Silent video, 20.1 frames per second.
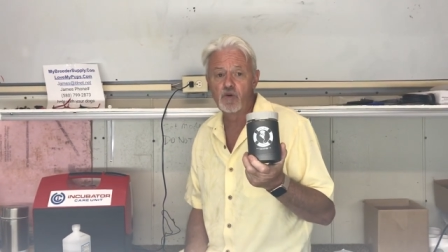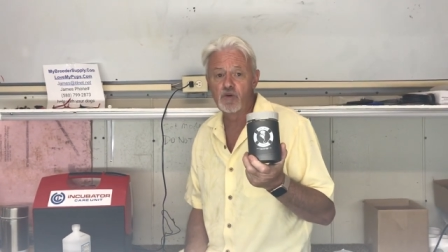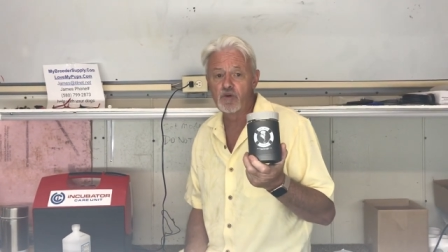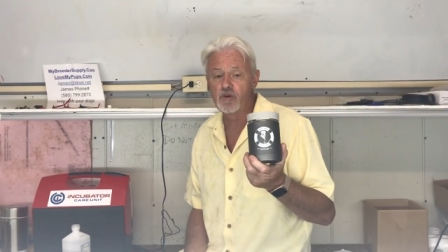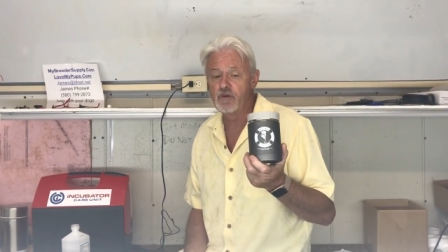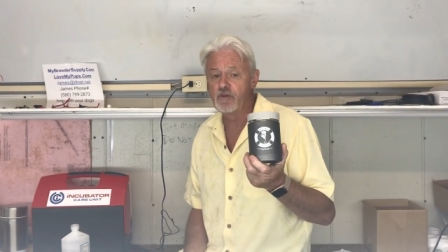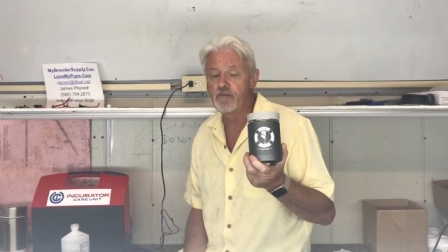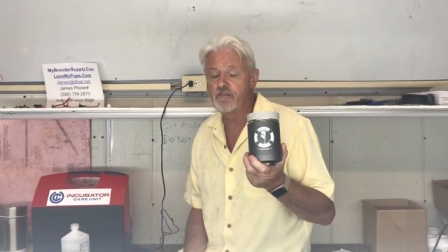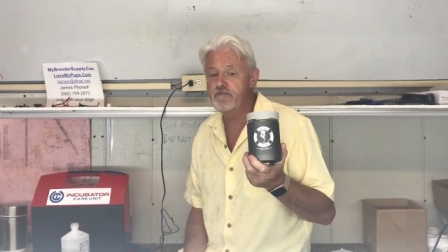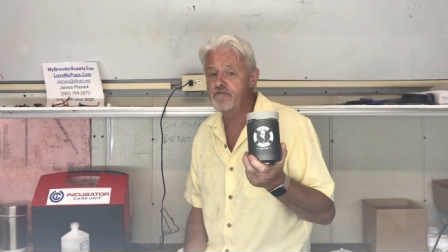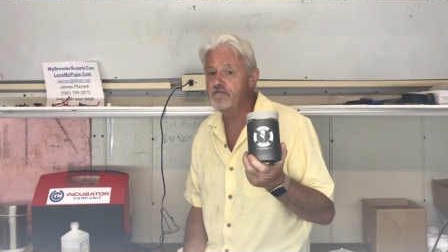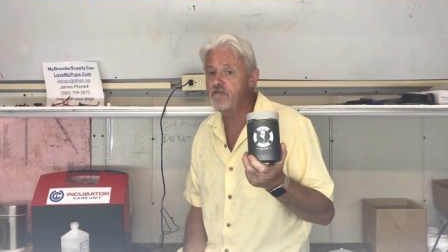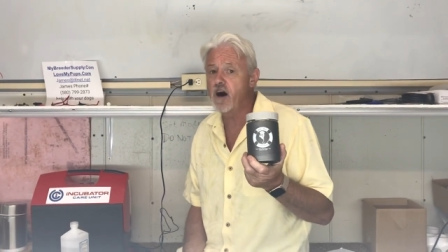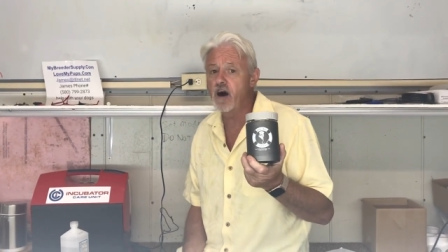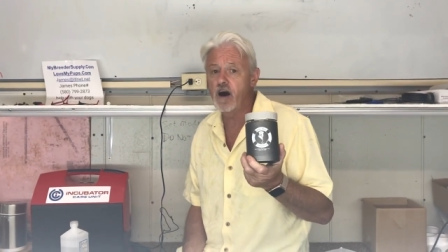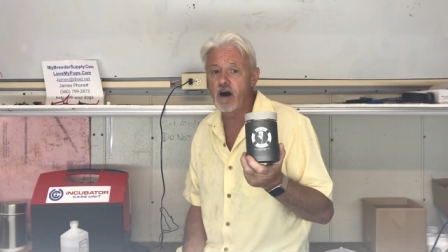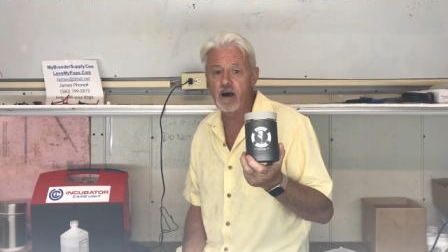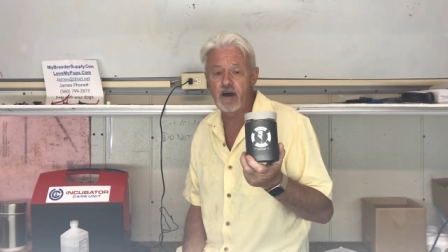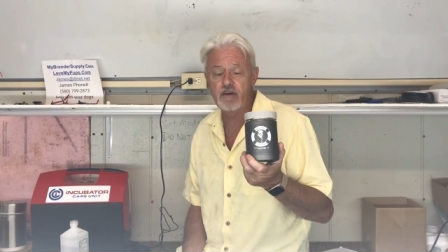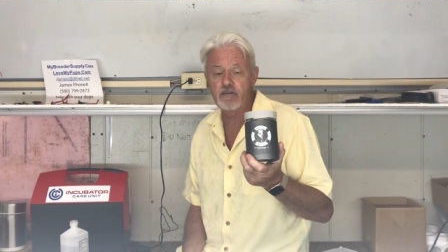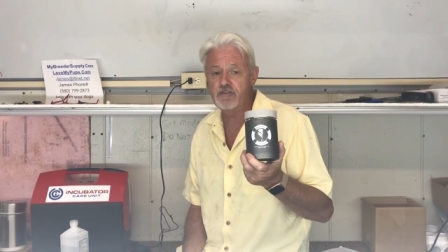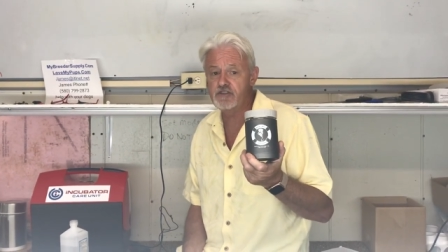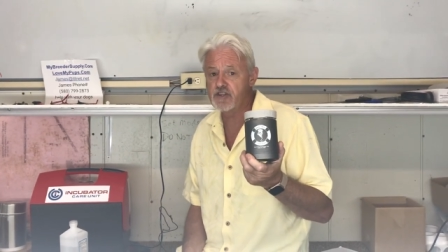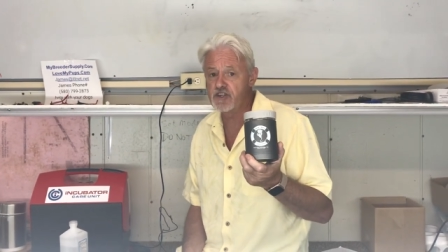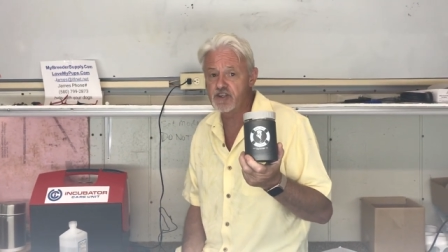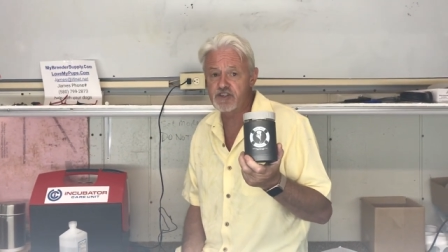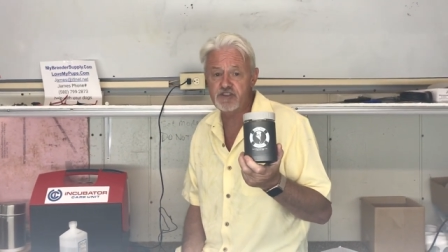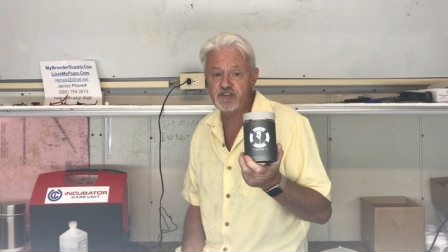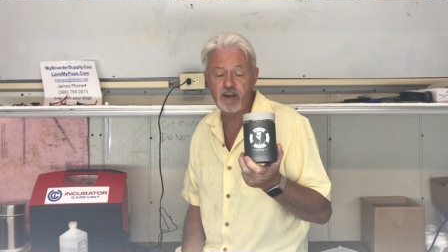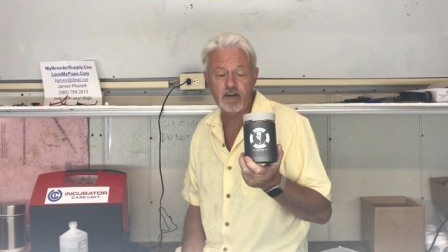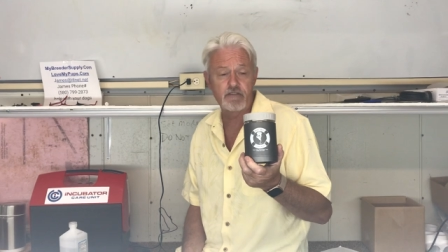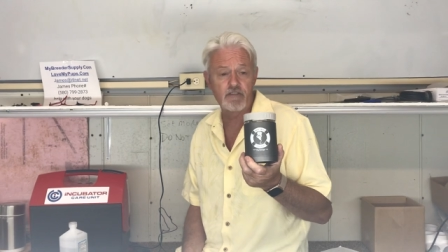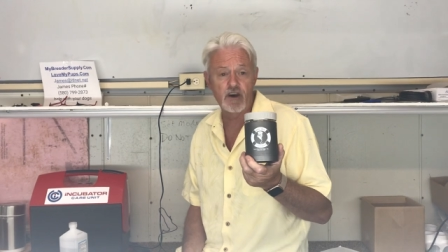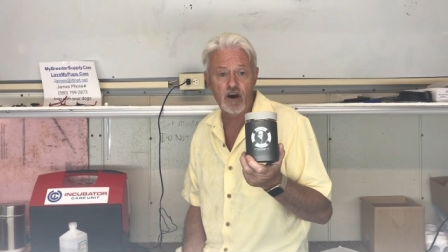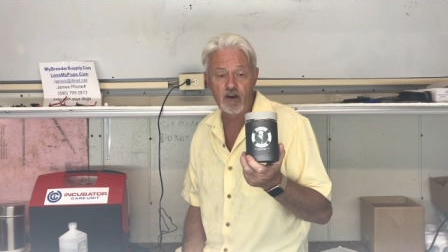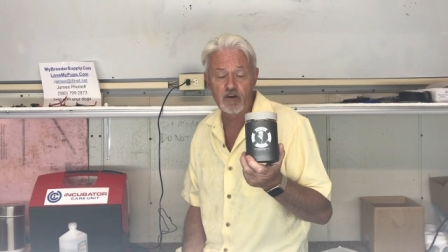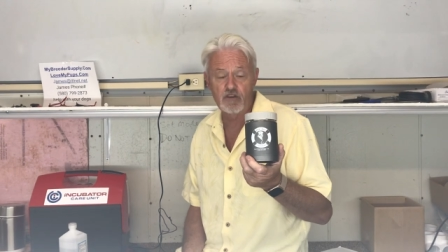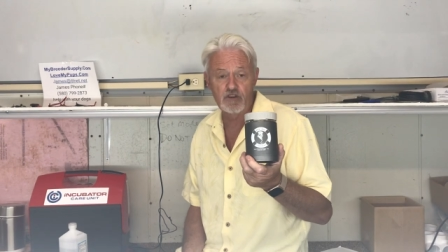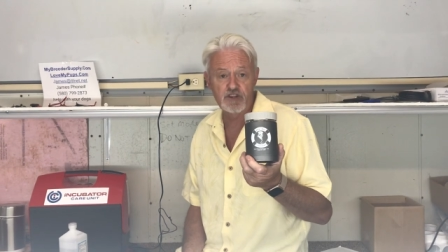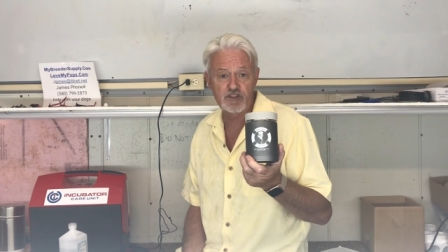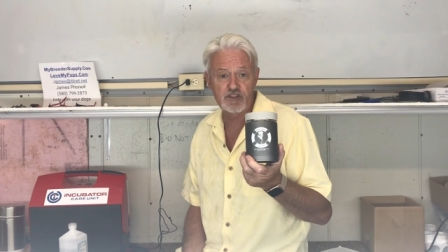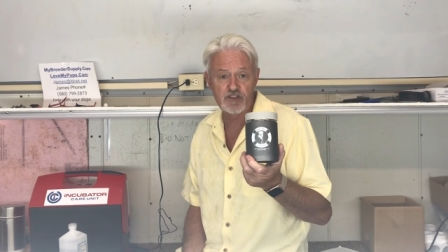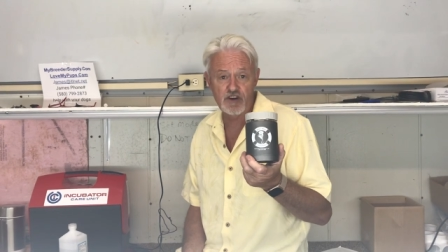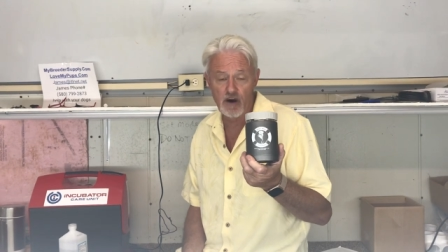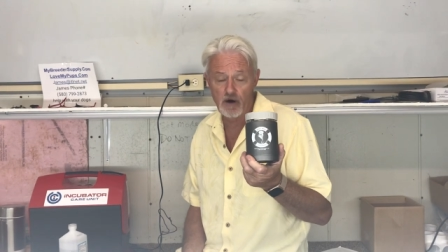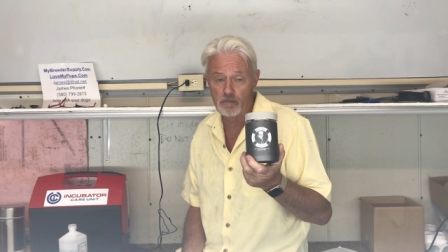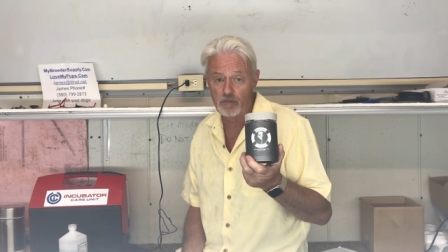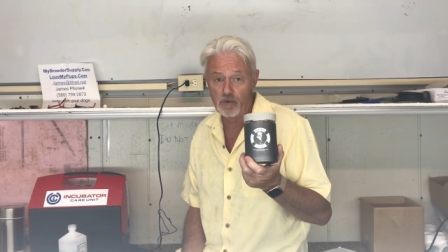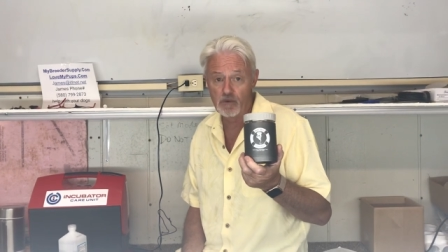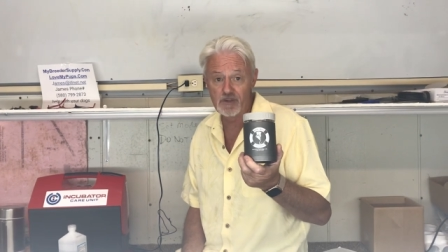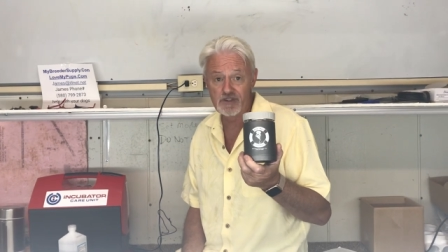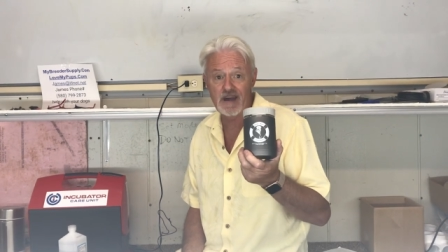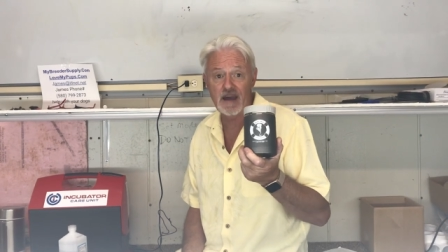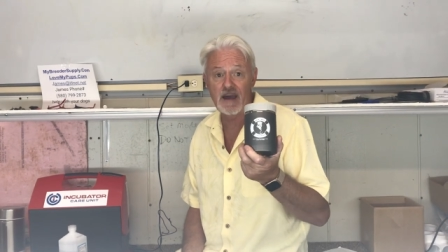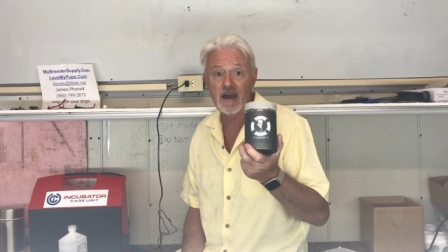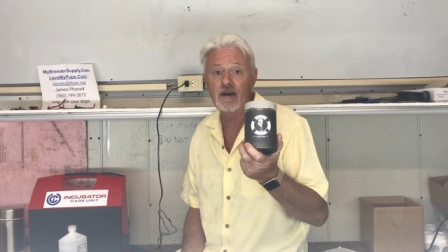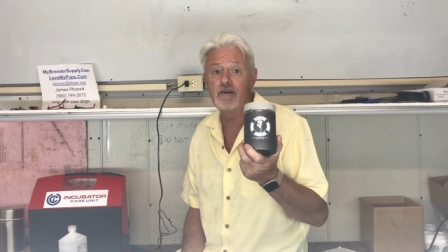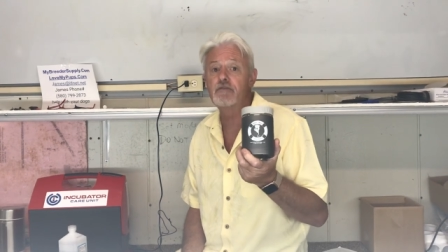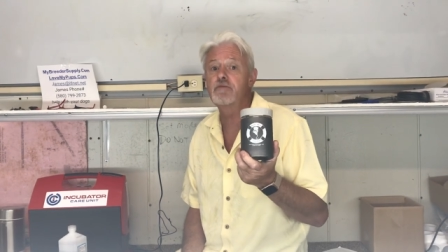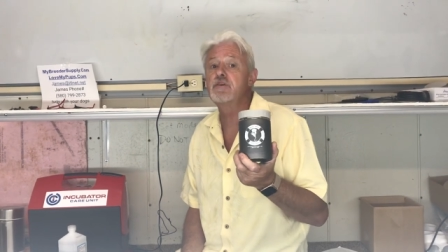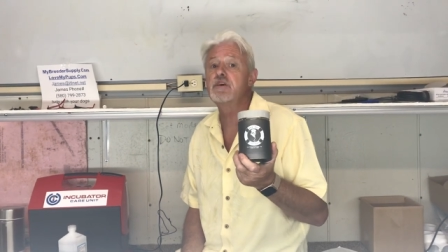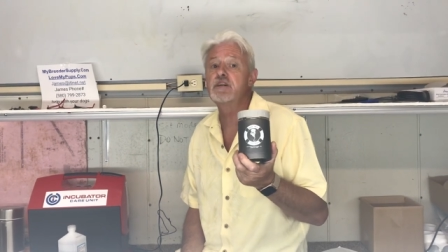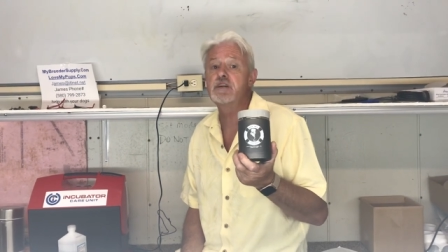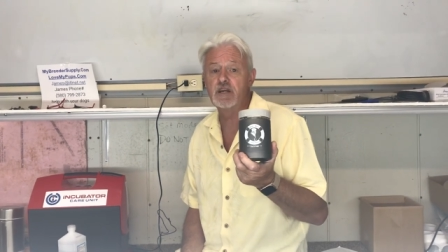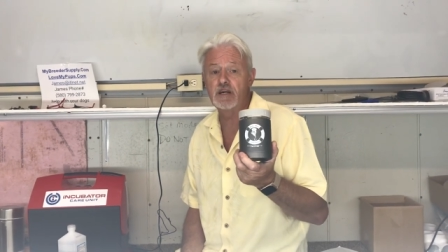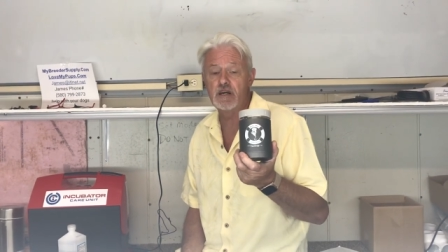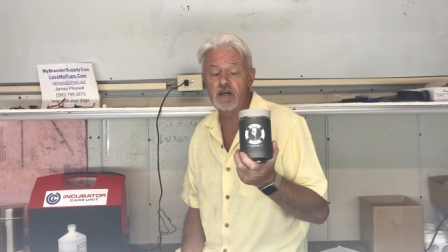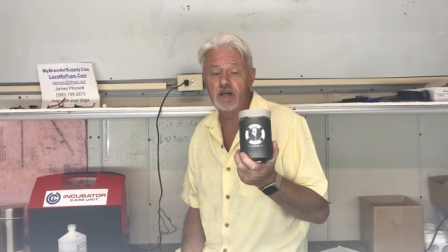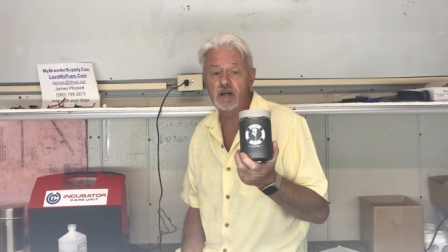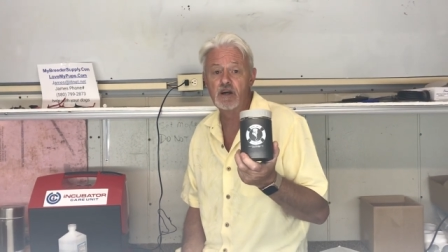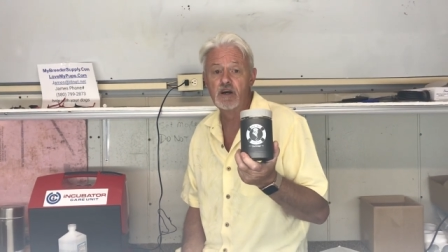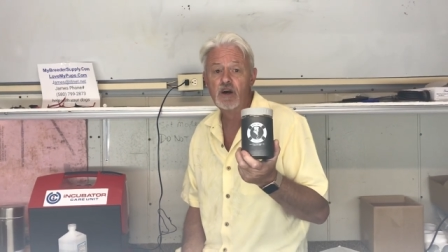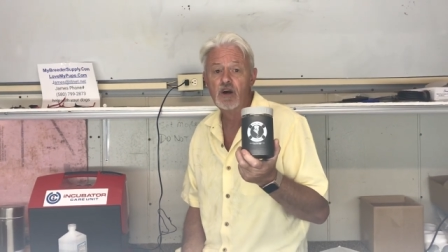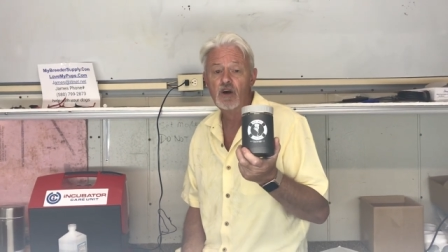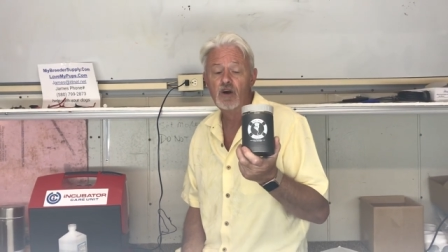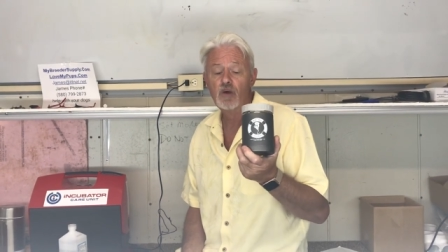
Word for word: order of five to 700 samples every year.